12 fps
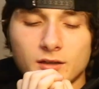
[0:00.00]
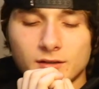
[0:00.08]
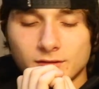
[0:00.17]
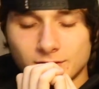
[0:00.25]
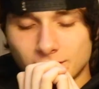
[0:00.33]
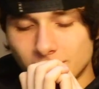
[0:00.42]

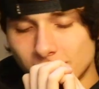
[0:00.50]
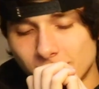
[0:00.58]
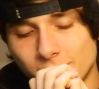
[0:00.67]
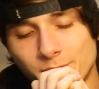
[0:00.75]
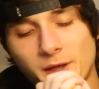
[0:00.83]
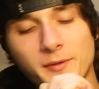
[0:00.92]

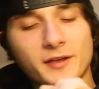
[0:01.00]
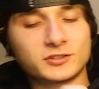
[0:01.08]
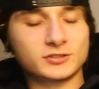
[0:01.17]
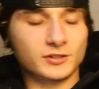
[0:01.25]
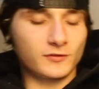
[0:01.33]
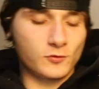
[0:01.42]
maybe I
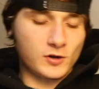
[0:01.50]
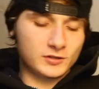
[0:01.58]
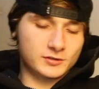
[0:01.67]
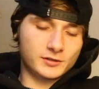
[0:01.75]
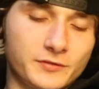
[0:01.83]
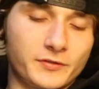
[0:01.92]
shouldn't have
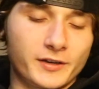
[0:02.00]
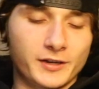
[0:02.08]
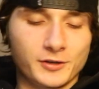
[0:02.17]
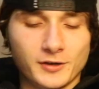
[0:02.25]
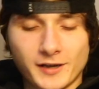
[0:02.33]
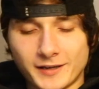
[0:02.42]
watched this
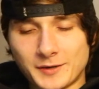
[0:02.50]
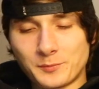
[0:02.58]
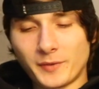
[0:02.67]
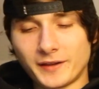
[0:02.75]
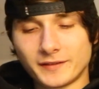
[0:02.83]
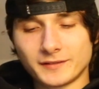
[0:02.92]
video. I didn't
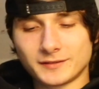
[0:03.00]
mean.